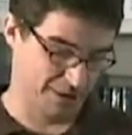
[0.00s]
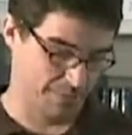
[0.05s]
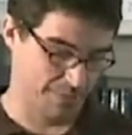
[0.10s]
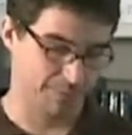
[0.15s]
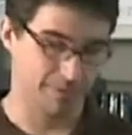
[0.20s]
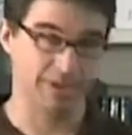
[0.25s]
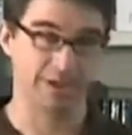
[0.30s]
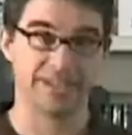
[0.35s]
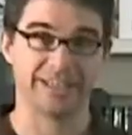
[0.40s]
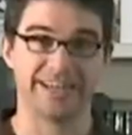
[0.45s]

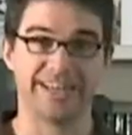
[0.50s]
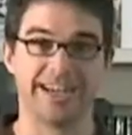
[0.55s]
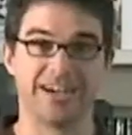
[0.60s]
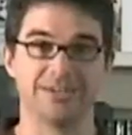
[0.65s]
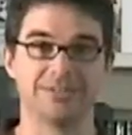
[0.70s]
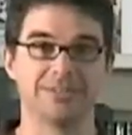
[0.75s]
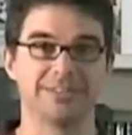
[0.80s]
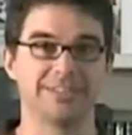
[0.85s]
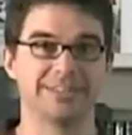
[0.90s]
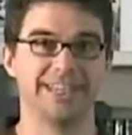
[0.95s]
plug it
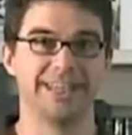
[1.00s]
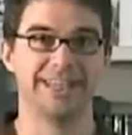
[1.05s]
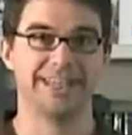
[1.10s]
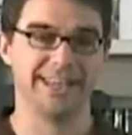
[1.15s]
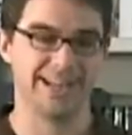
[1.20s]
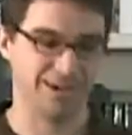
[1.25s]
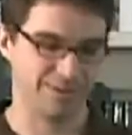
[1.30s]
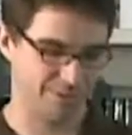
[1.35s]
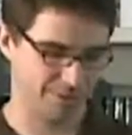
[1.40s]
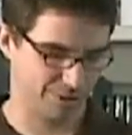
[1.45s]
out, take it
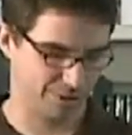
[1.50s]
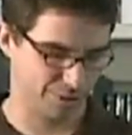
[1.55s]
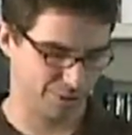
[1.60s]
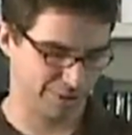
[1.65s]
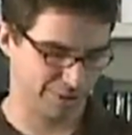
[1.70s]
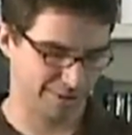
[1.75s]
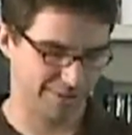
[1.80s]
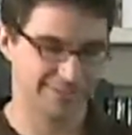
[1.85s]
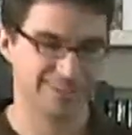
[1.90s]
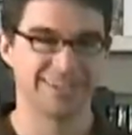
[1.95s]
out, do
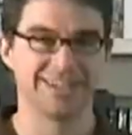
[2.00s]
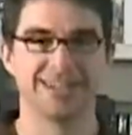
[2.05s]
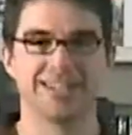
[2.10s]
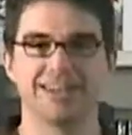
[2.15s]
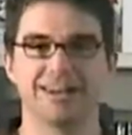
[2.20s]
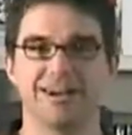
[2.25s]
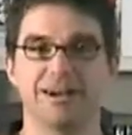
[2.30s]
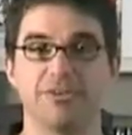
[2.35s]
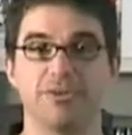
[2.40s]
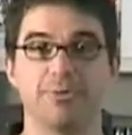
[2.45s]
it.
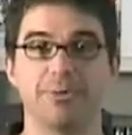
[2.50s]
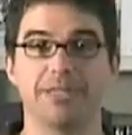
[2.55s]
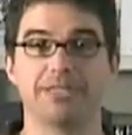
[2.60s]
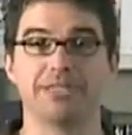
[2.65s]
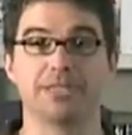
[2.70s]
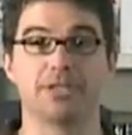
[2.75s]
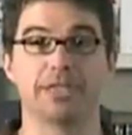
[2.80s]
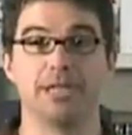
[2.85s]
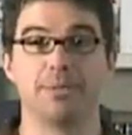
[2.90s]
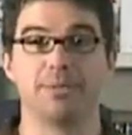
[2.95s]
Uh, you're about
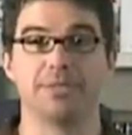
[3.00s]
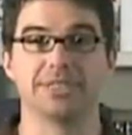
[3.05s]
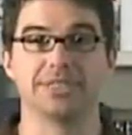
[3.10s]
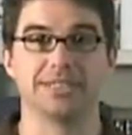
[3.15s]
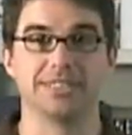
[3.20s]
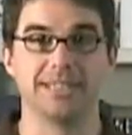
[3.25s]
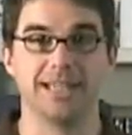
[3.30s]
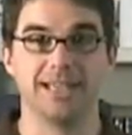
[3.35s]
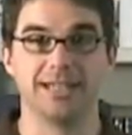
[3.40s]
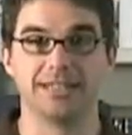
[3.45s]
to get up on
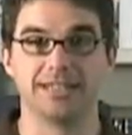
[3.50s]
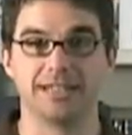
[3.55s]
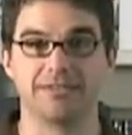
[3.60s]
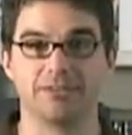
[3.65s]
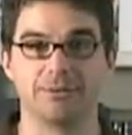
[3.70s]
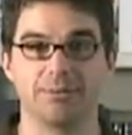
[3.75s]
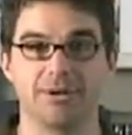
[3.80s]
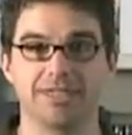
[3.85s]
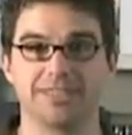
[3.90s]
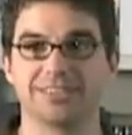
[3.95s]
stage to give
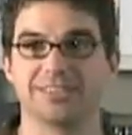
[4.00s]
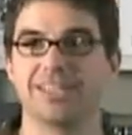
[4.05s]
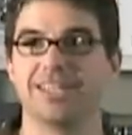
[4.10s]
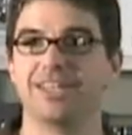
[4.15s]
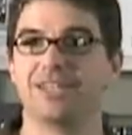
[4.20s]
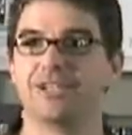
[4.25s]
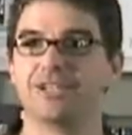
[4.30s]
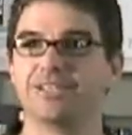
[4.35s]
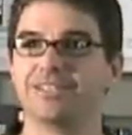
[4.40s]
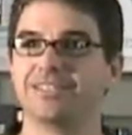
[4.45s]
a
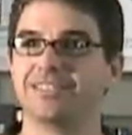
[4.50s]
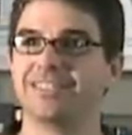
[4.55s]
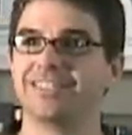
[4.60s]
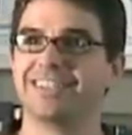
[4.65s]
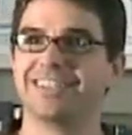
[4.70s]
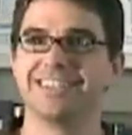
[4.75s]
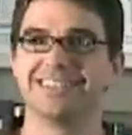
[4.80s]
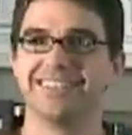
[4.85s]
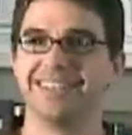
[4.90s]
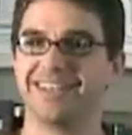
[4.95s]
presentation,
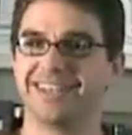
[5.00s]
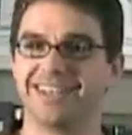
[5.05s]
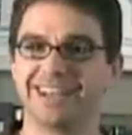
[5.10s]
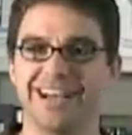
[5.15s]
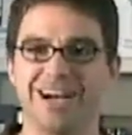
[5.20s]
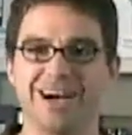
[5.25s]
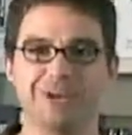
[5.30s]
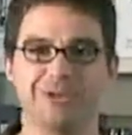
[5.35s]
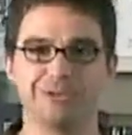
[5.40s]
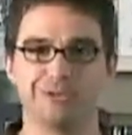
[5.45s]
take it
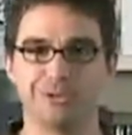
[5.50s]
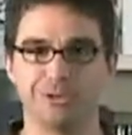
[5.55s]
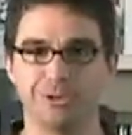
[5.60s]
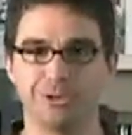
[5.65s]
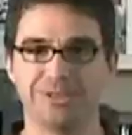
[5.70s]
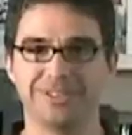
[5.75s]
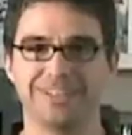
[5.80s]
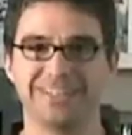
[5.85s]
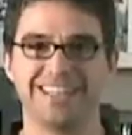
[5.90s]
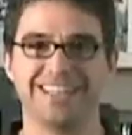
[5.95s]
out, do
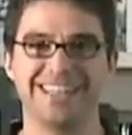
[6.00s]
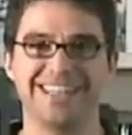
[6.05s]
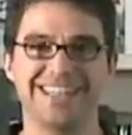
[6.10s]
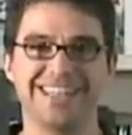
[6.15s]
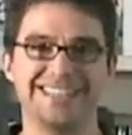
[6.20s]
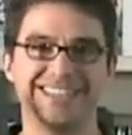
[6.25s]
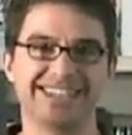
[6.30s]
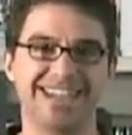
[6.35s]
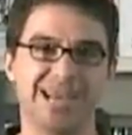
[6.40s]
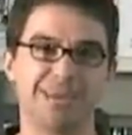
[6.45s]
it. And
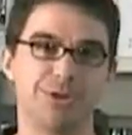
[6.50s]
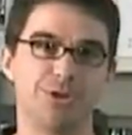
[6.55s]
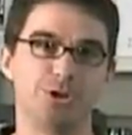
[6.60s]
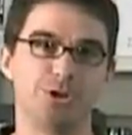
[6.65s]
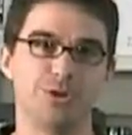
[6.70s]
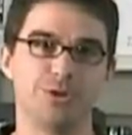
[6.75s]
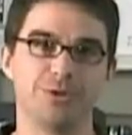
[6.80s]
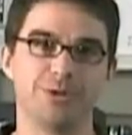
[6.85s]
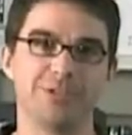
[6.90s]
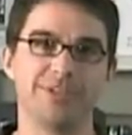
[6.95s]
each time you
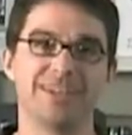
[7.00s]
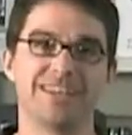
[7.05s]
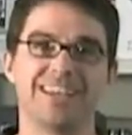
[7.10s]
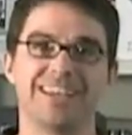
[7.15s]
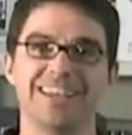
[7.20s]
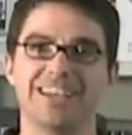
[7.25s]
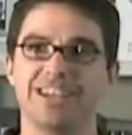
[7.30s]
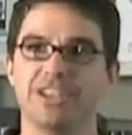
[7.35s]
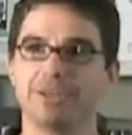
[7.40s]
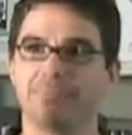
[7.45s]
do it,
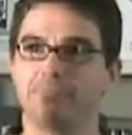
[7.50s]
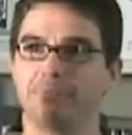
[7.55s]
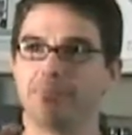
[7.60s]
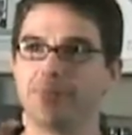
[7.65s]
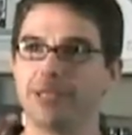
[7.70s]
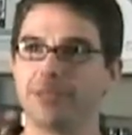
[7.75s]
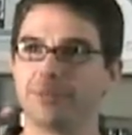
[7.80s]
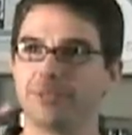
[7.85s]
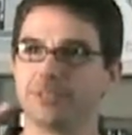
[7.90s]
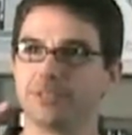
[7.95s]

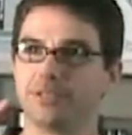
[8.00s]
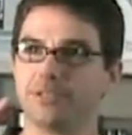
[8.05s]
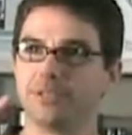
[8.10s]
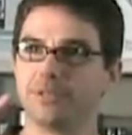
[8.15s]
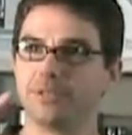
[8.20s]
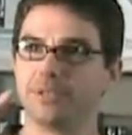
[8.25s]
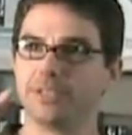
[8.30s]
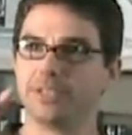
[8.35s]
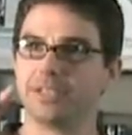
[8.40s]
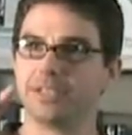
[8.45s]
be able to do
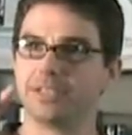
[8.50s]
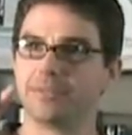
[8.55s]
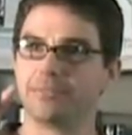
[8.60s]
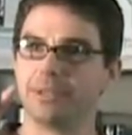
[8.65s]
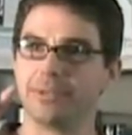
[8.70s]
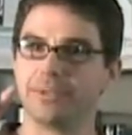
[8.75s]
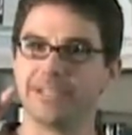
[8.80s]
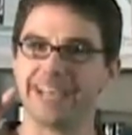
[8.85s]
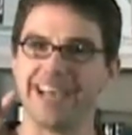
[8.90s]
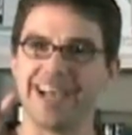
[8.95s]
it be
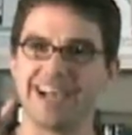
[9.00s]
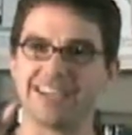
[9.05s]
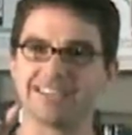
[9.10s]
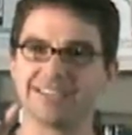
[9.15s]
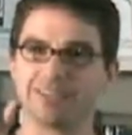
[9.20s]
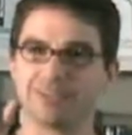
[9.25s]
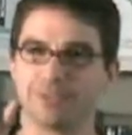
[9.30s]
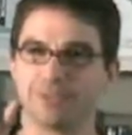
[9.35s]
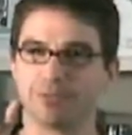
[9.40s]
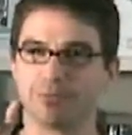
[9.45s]
able to
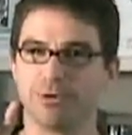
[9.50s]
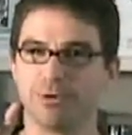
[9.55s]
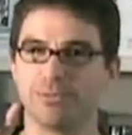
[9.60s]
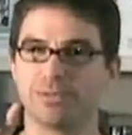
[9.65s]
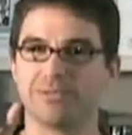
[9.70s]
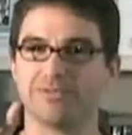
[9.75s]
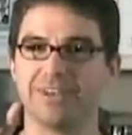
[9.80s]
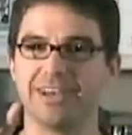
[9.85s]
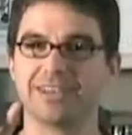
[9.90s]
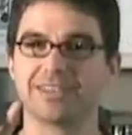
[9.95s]
access those moments
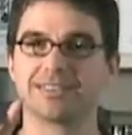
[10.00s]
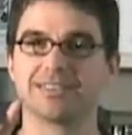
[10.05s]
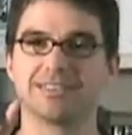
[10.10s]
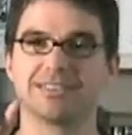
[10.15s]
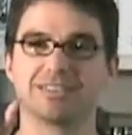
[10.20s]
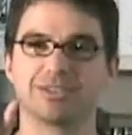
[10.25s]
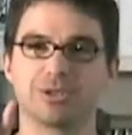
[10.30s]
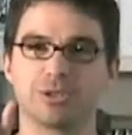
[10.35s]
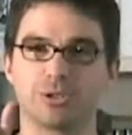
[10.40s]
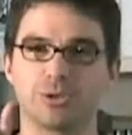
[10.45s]
of
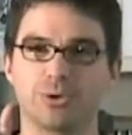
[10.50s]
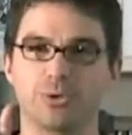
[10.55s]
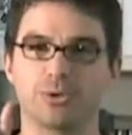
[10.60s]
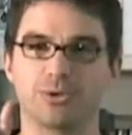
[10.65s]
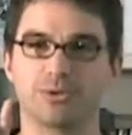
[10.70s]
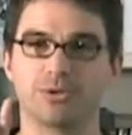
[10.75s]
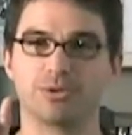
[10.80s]
excellence in shorter,